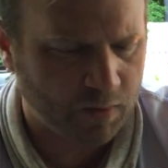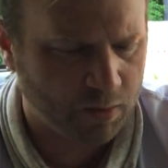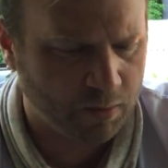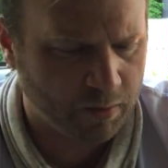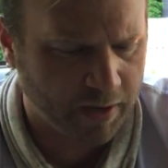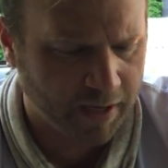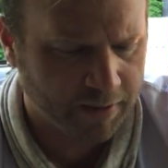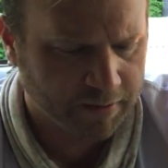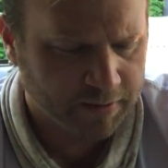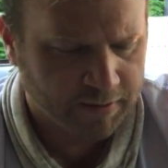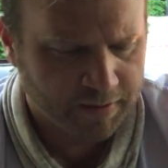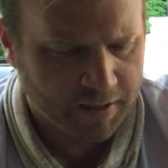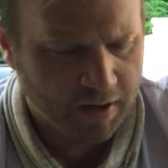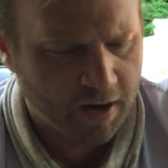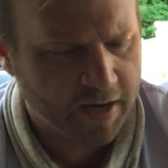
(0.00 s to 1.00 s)
Oh, wait.
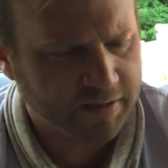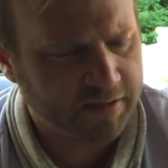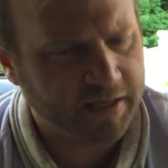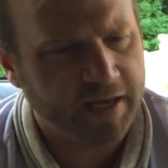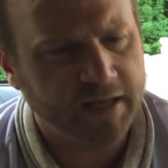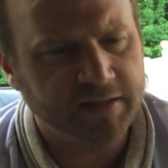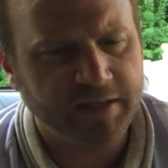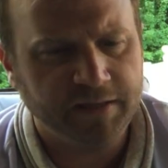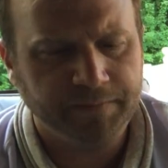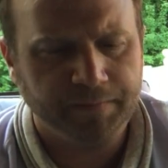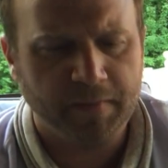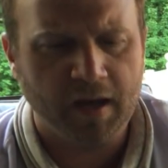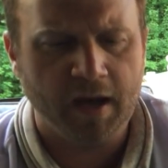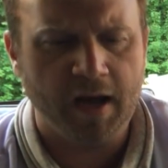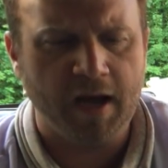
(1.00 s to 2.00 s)
All right, decanted.
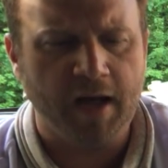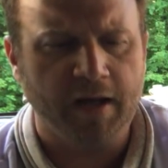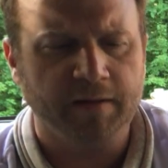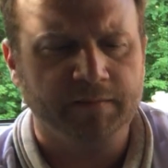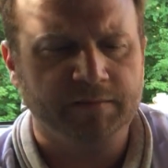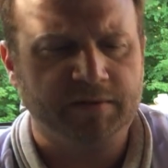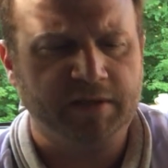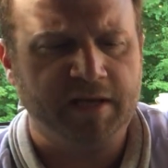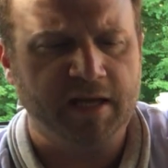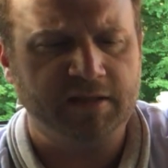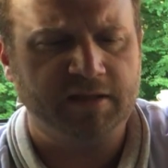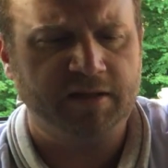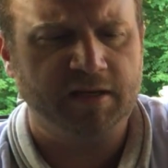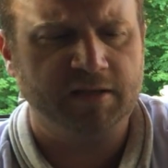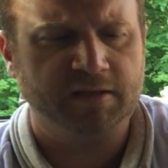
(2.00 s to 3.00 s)

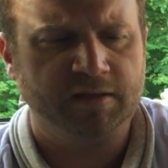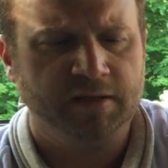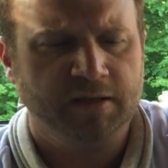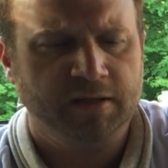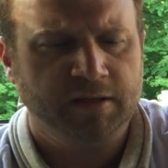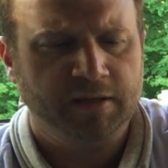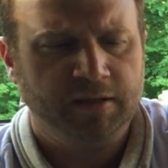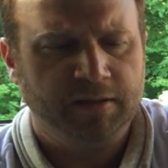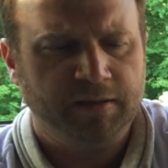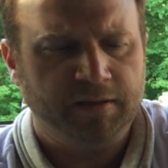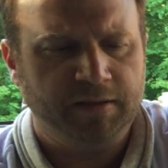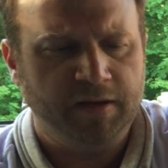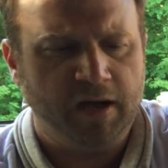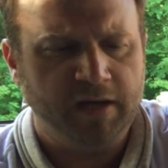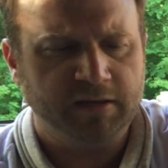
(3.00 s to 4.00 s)
Decanted this.
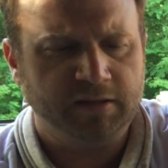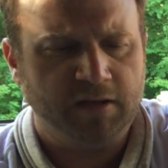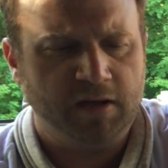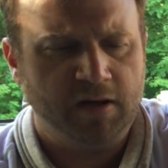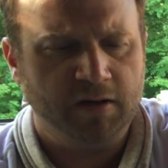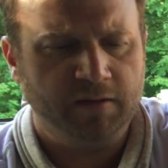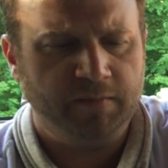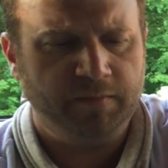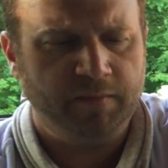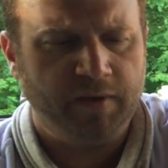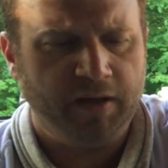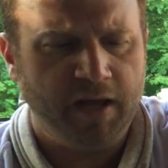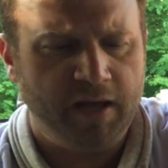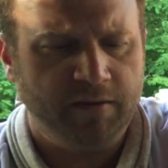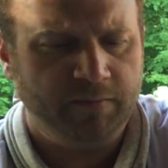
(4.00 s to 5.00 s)
Not as long.
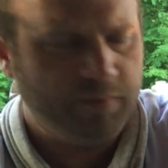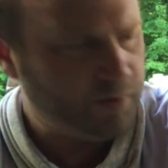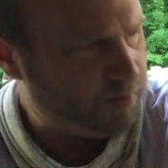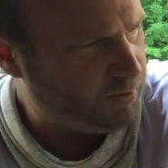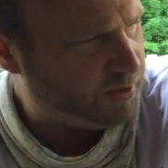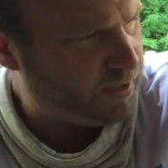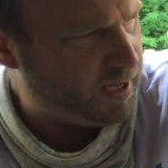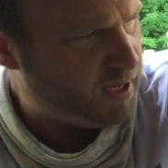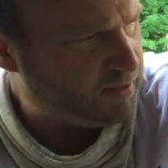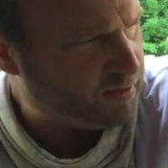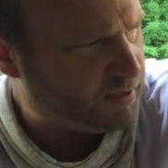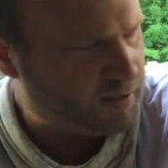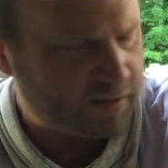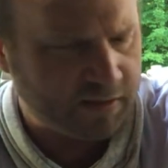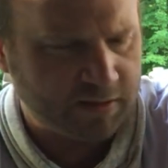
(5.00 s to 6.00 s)
Again, we decanted
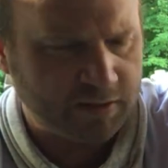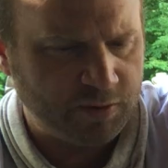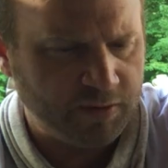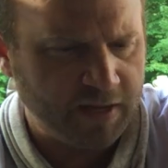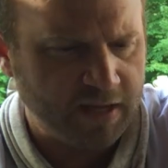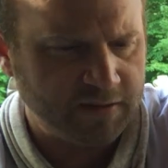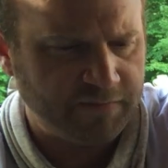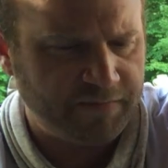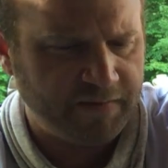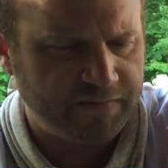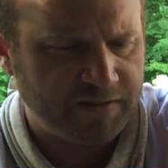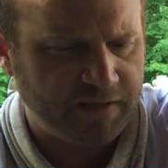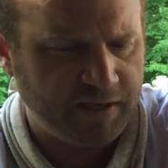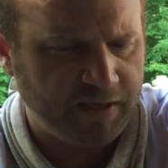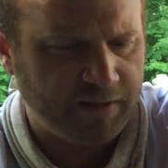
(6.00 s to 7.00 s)
because it's
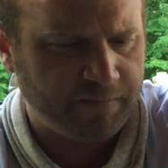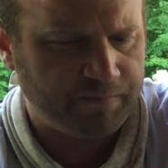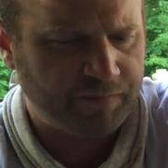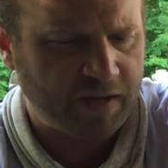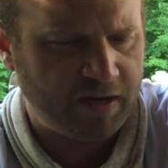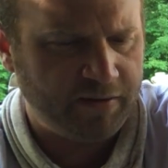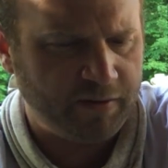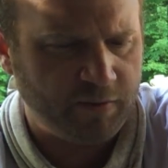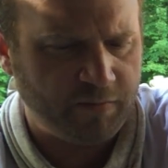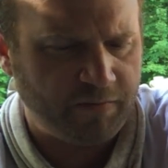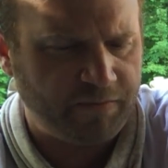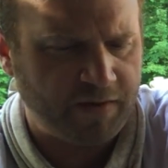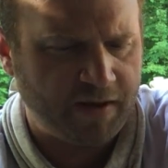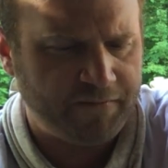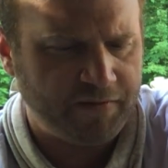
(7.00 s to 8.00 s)
2015. Anything over
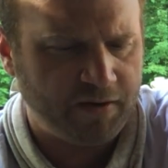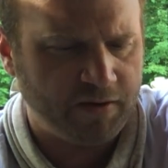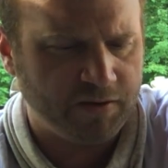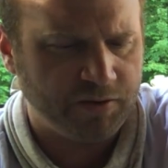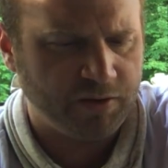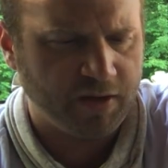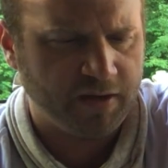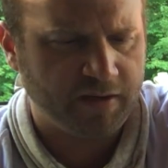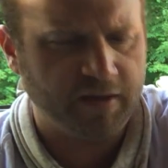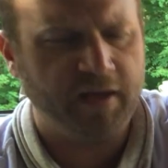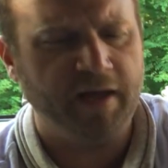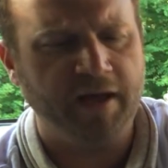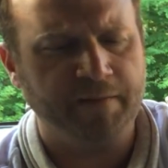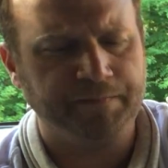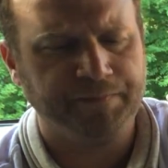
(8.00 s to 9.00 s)
5 years, you got to
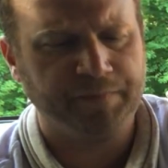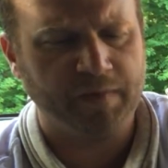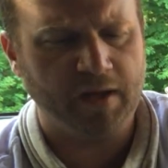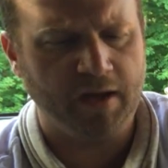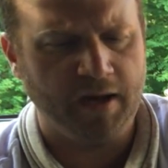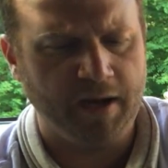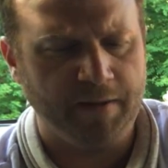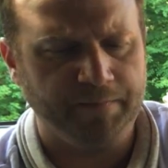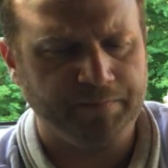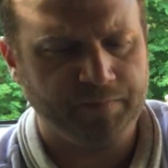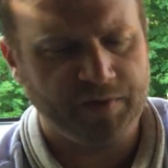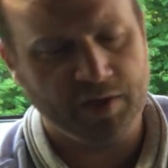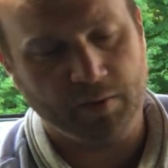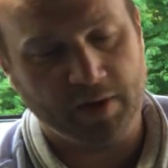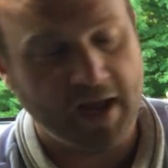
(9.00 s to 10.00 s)
decant.
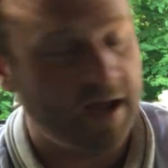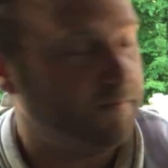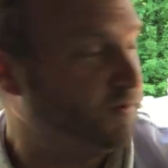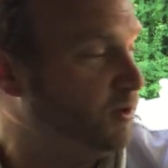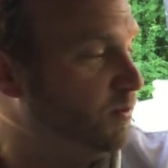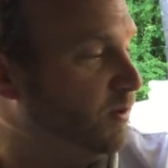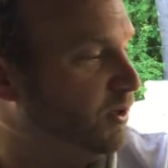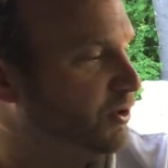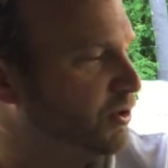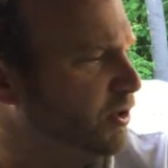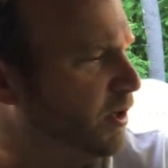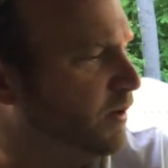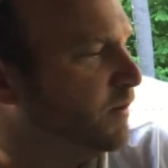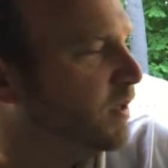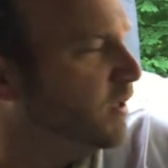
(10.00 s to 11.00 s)
You don't have to, but you
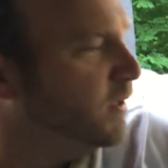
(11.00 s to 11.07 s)
should.